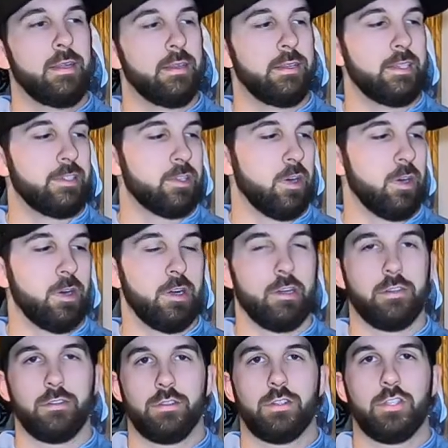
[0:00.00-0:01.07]
These
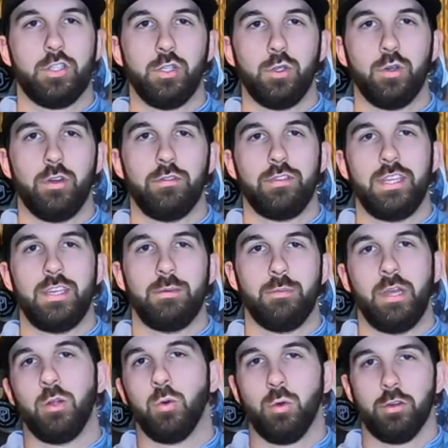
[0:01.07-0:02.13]
are two of the mail